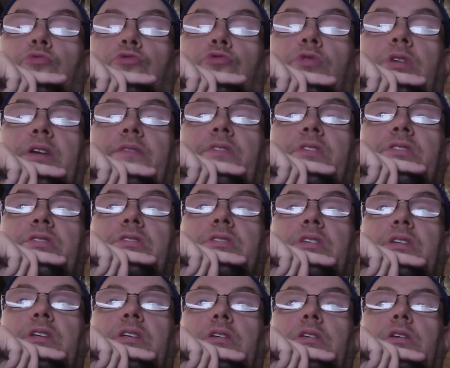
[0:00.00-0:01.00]

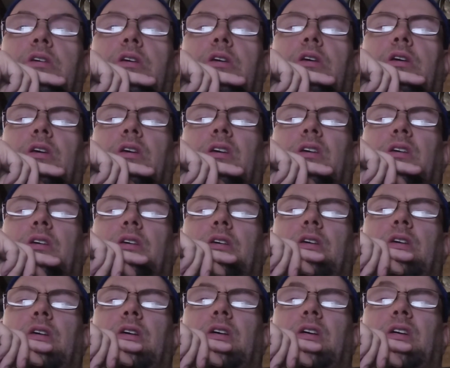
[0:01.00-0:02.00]
previously.
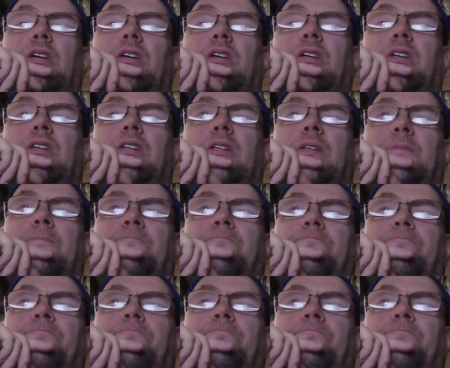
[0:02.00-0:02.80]
But